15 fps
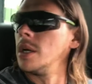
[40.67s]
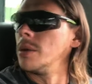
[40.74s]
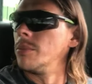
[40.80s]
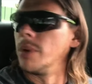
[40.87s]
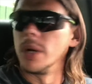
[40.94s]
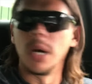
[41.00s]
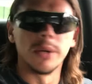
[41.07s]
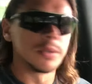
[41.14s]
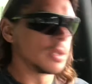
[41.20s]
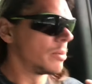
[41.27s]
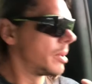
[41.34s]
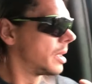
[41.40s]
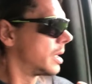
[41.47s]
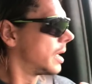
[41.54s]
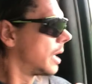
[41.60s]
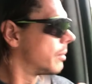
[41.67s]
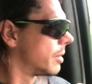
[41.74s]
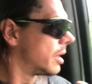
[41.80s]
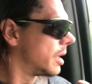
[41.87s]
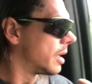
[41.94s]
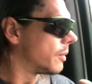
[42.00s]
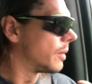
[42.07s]
But I was going to be in the neighborhood
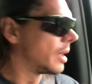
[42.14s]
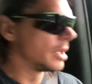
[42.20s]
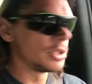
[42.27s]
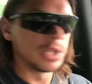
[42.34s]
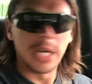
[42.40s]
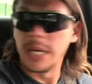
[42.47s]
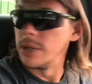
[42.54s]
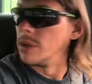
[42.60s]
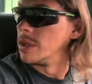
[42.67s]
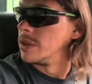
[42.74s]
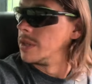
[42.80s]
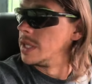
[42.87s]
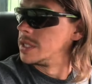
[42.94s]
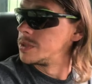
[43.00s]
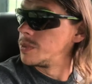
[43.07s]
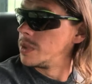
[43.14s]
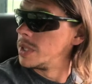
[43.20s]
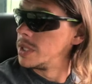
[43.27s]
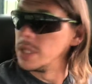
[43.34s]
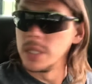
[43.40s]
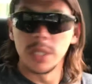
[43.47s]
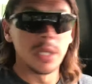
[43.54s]
anyway, checking on this one.
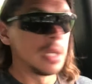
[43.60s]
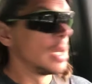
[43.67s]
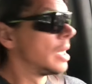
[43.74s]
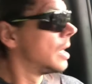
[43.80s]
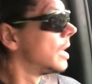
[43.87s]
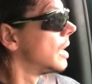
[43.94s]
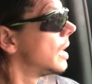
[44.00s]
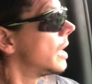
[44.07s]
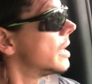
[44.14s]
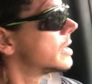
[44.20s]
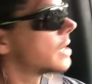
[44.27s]
And it's